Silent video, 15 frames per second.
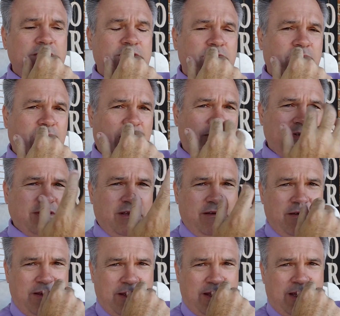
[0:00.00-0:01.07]
So that was a
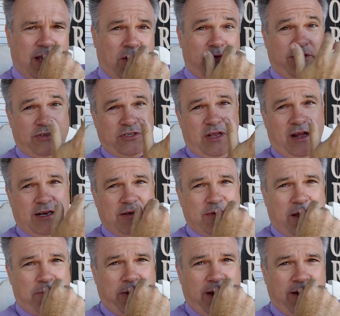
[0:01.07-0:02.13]
real shock to
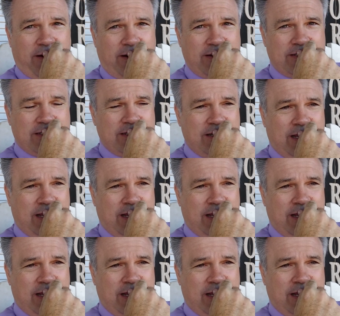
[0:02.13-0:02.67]
my parents,